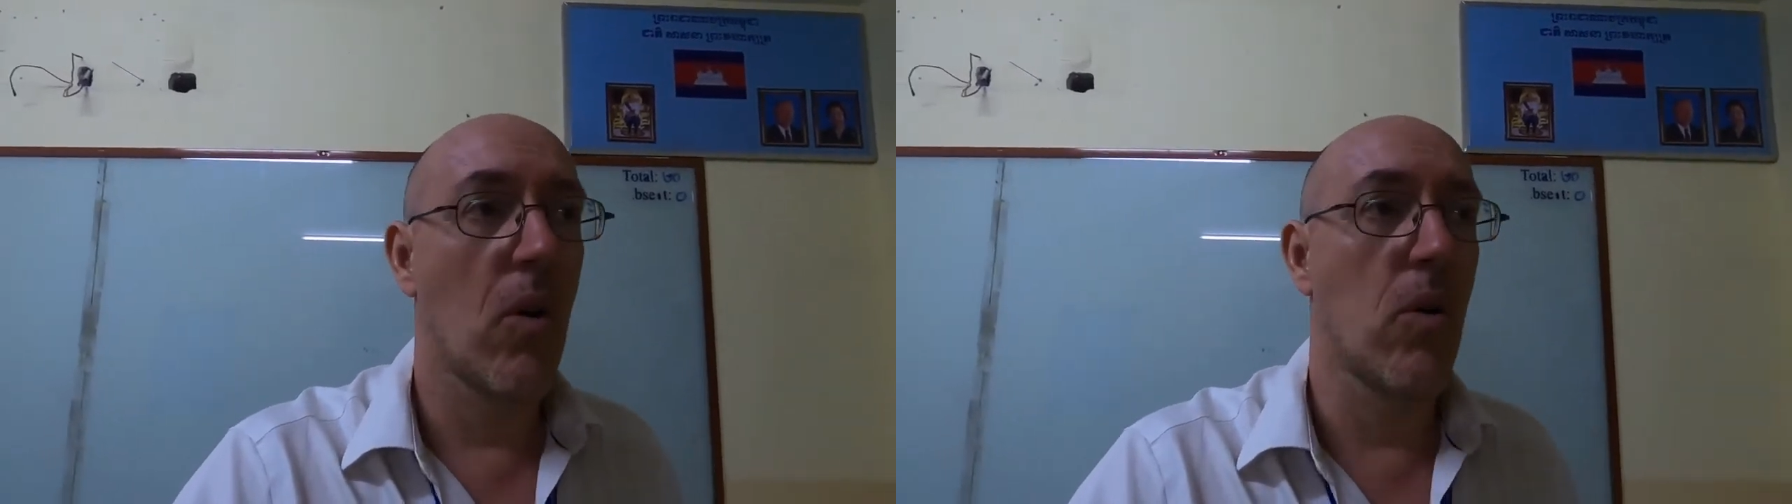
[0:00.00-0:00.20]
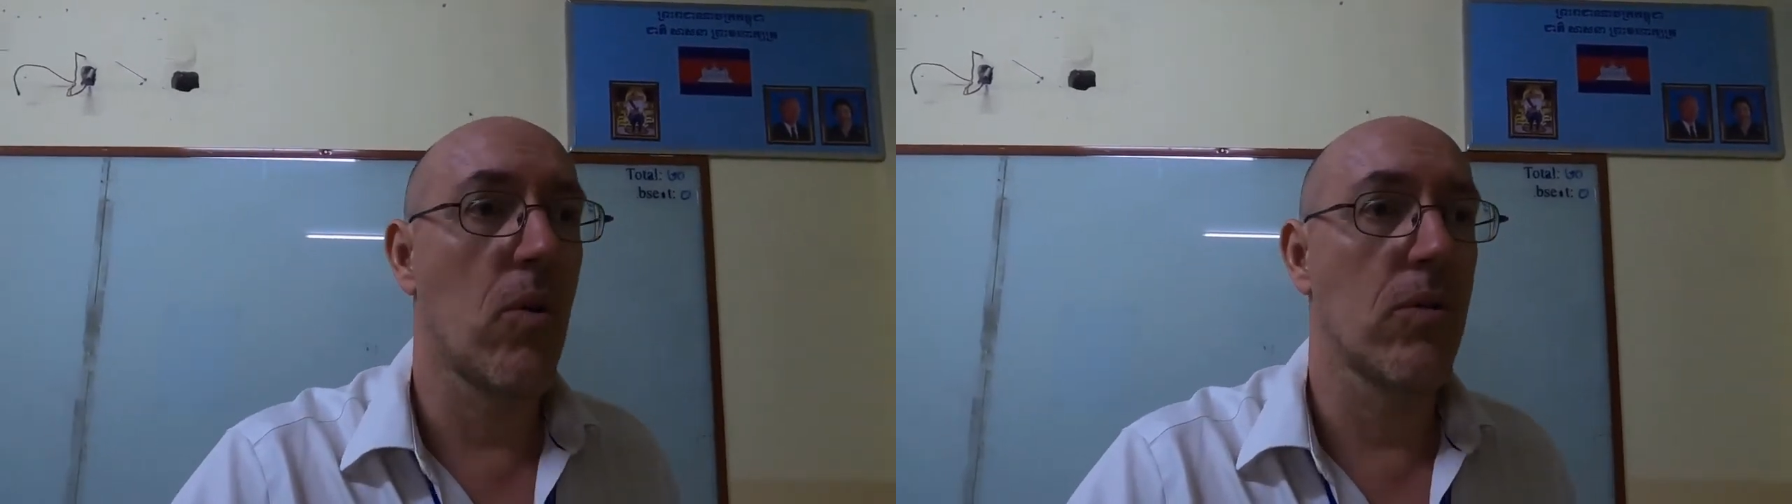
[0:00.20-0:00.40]

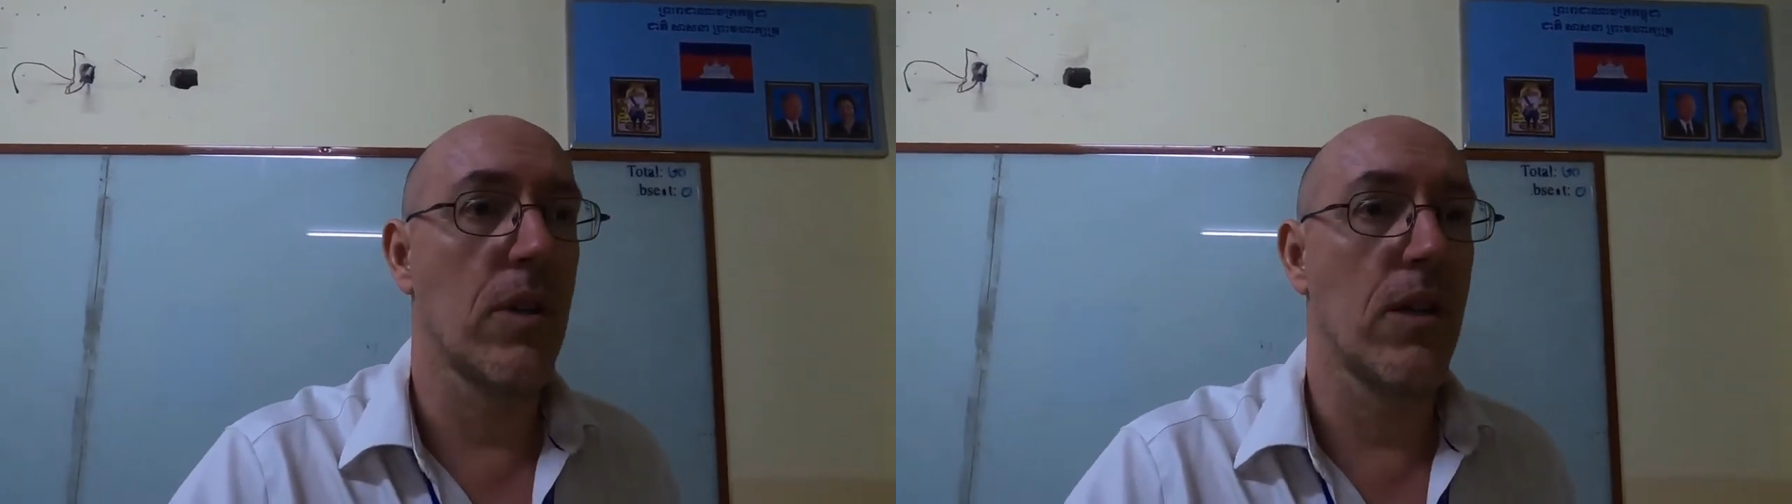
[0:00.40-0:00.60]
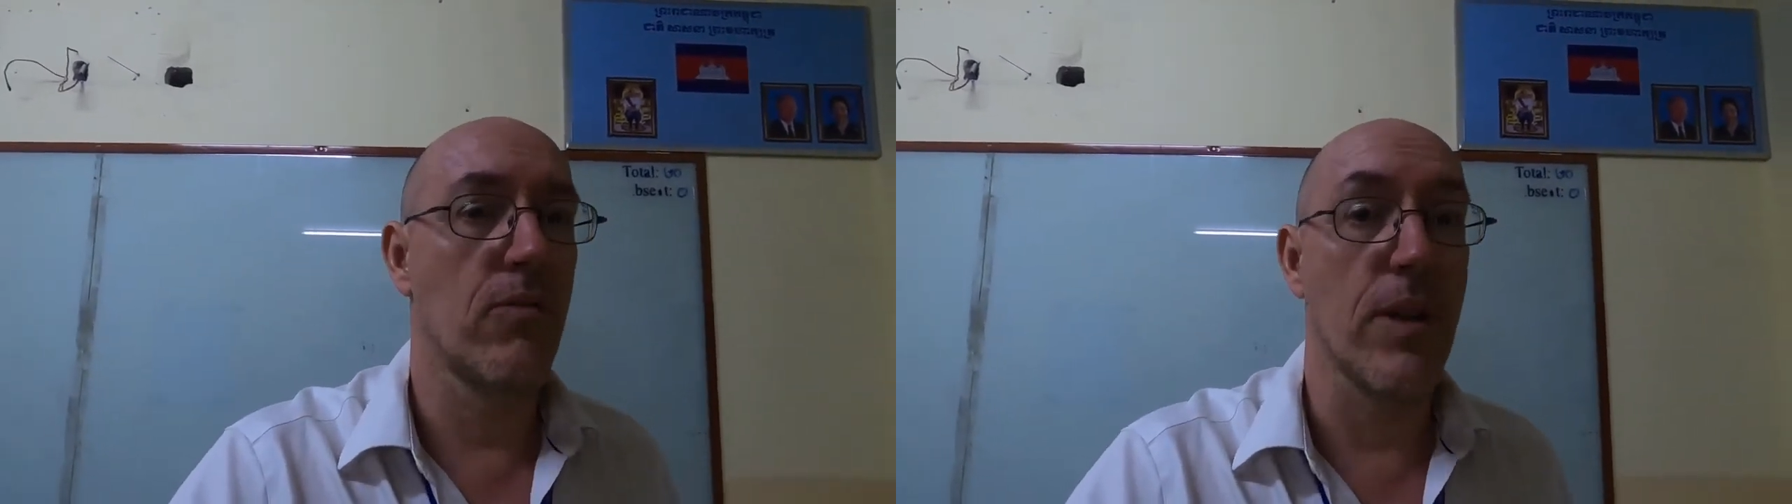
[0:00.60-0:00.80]

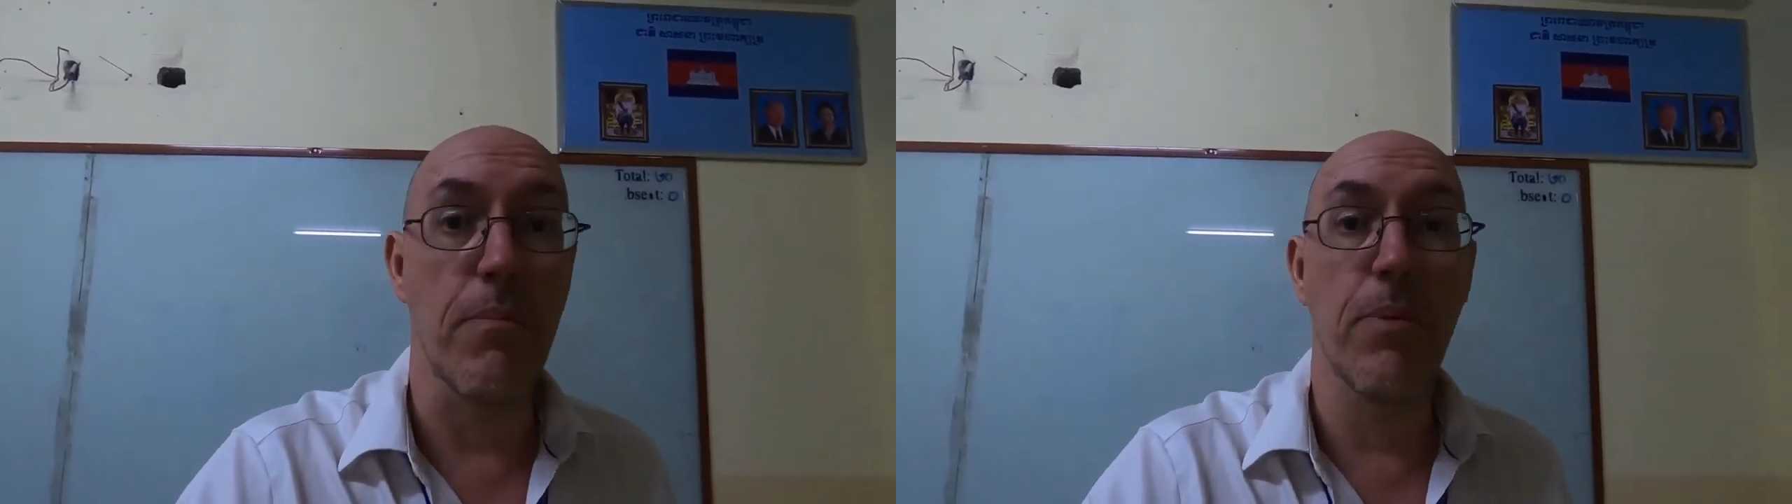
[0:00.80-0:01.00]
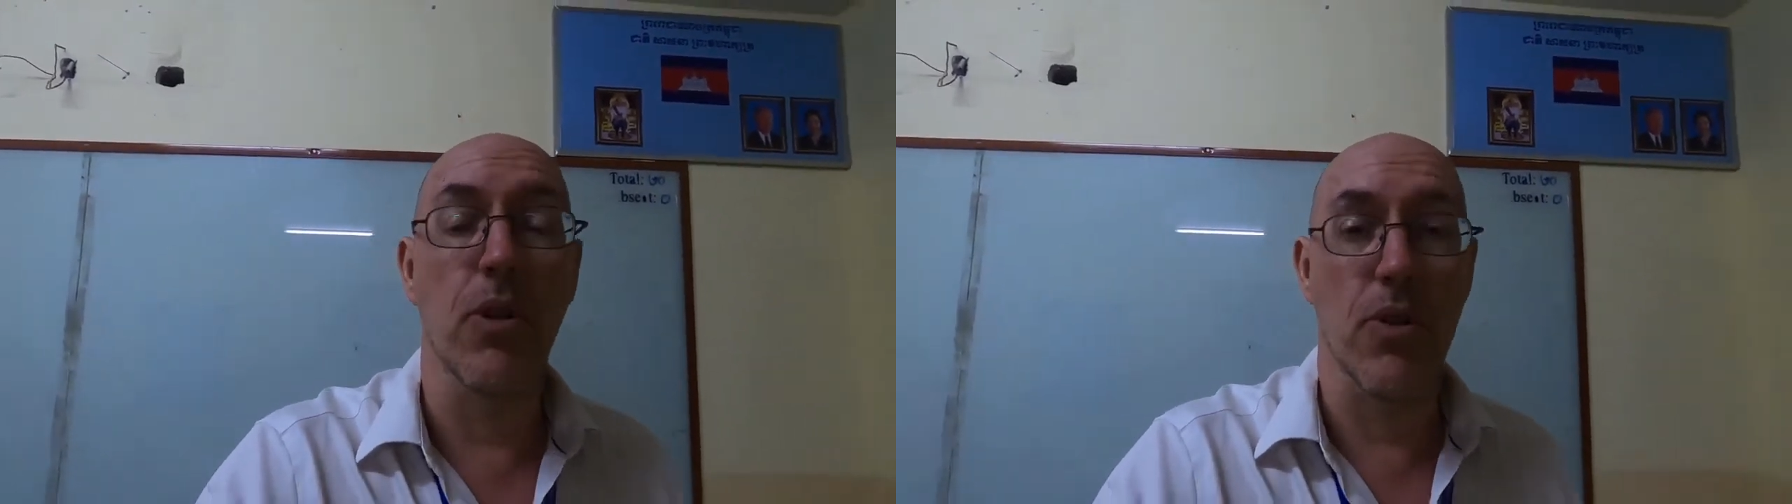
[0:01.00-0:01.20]
or
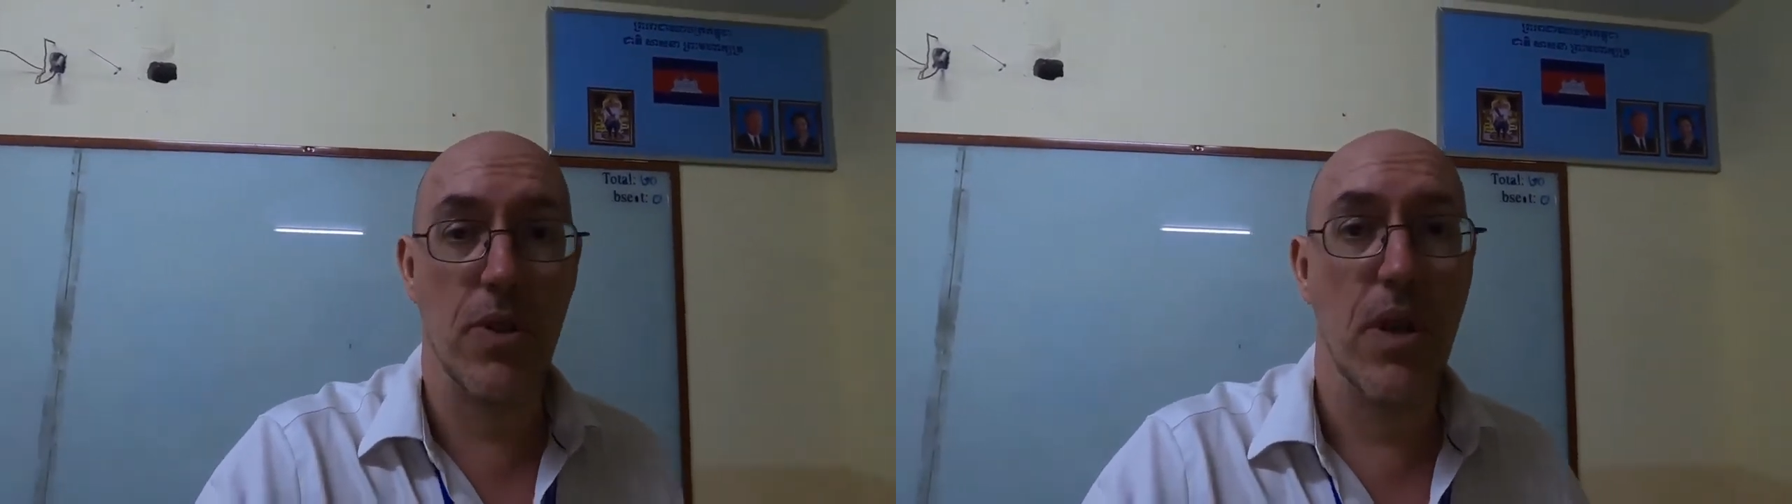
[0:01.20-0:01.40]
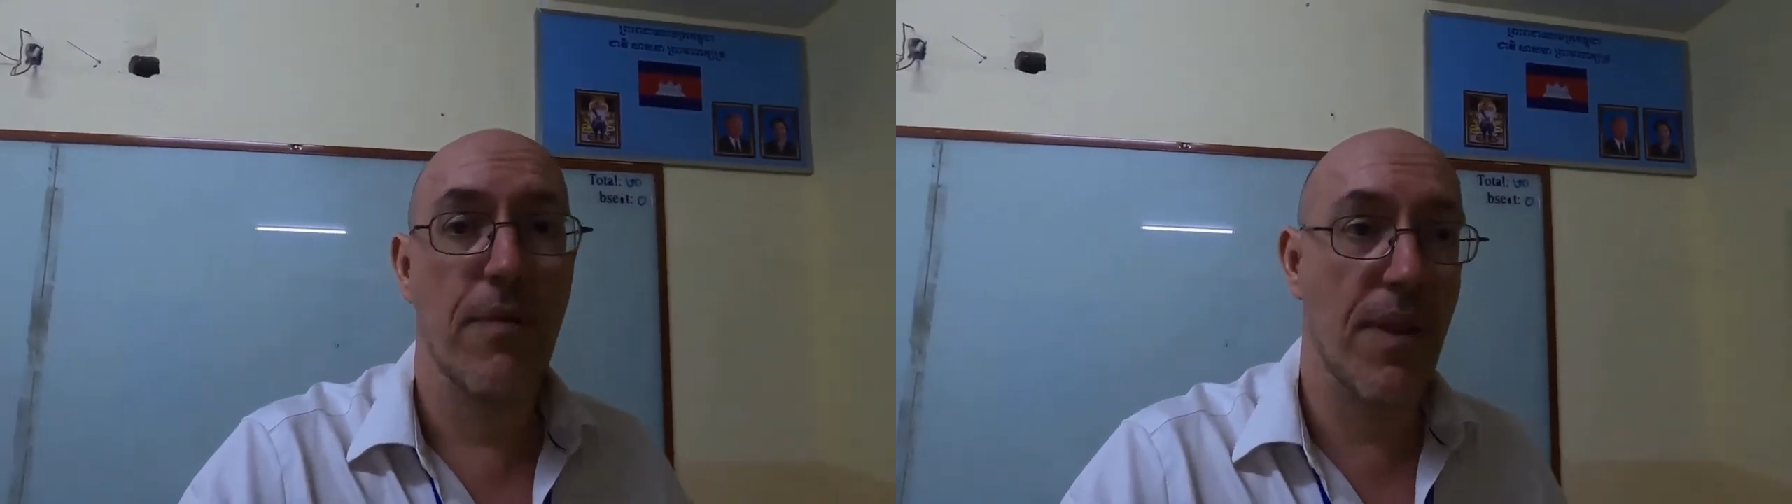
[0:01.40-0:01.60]
read books